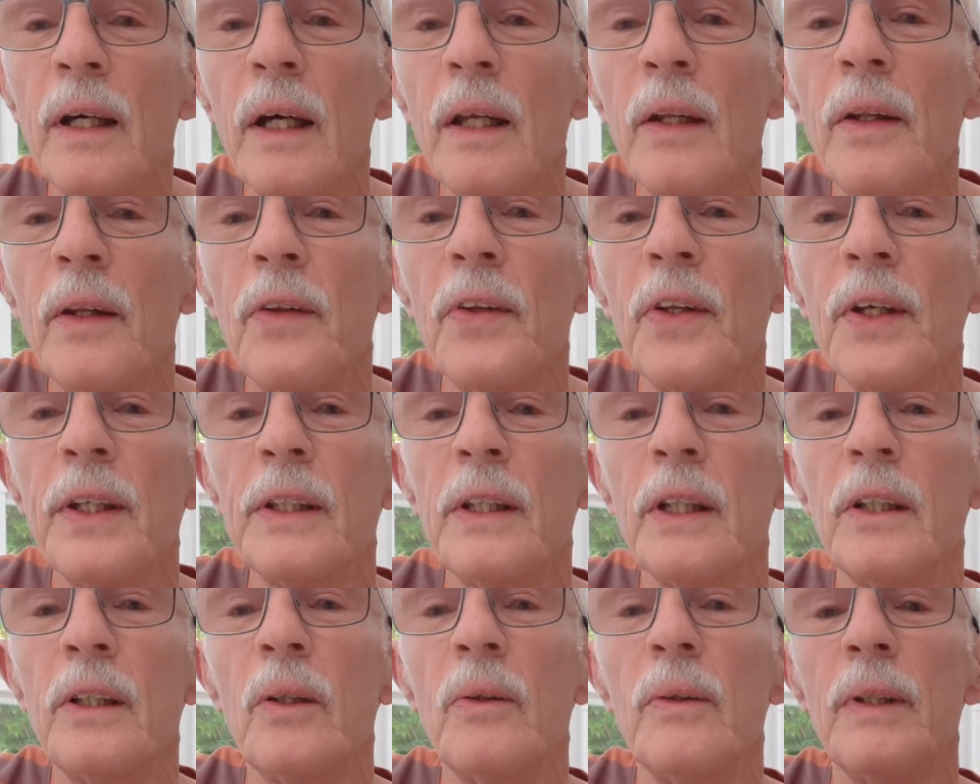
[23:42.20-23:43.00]
The thing
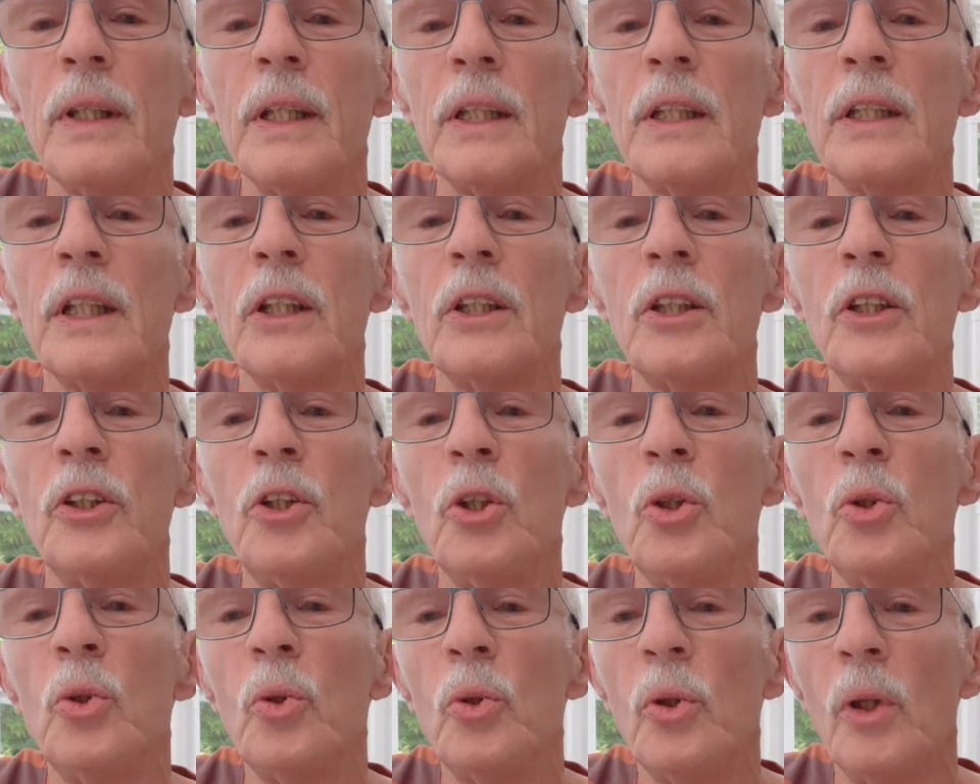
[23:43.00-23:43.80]
to do with this is
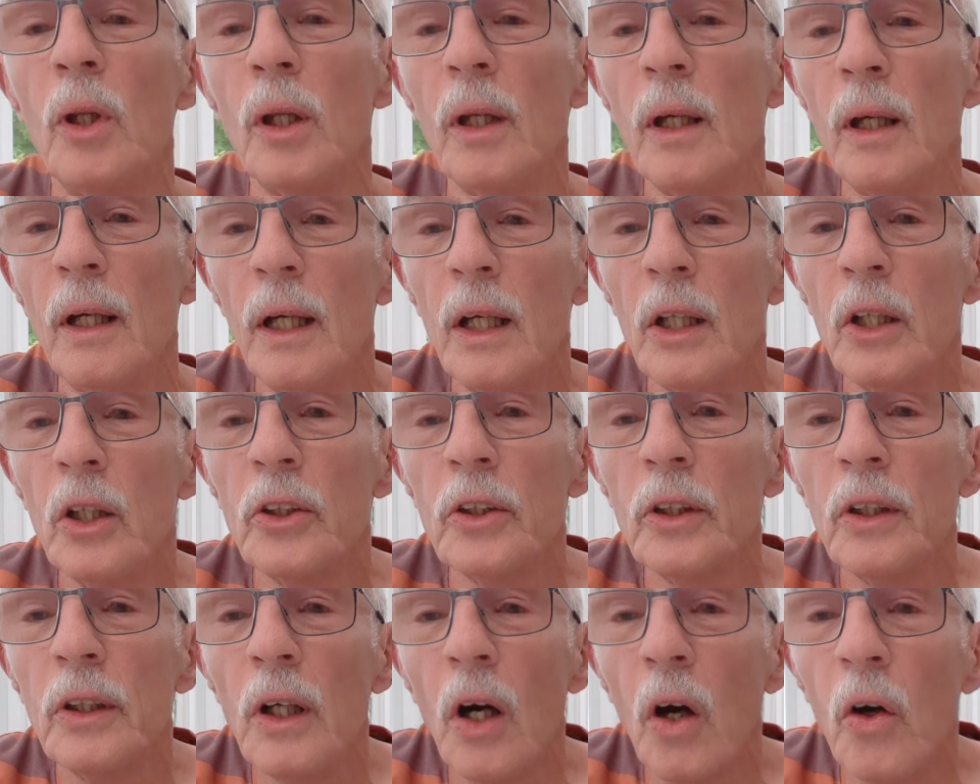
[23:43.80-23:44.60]
doodle
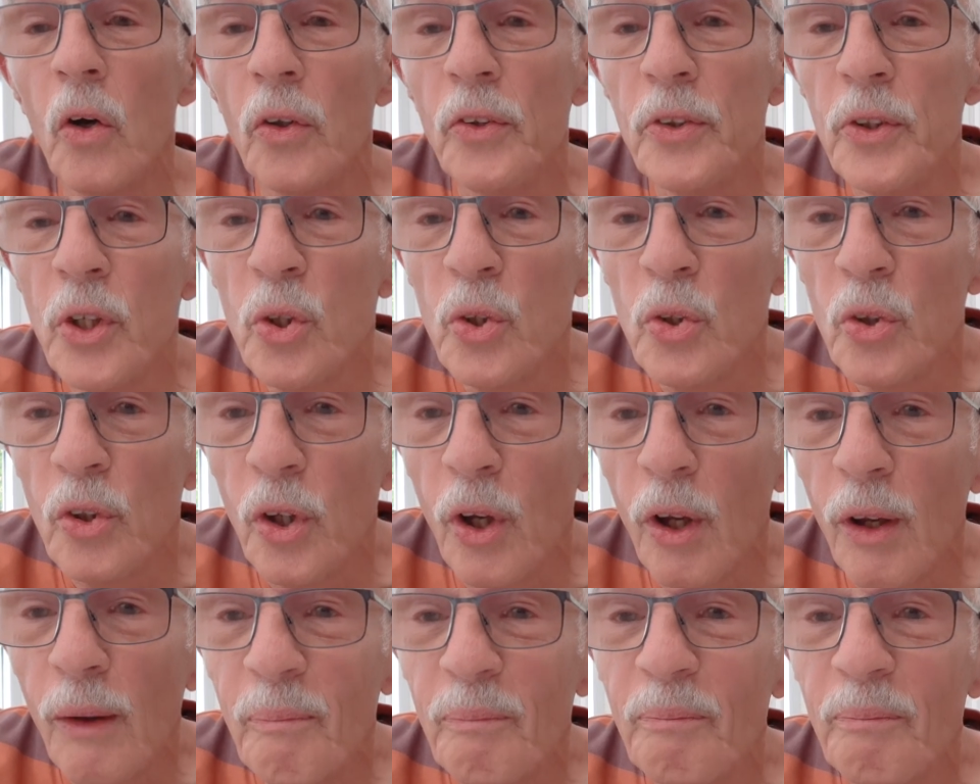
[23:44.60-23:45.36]
or noodle,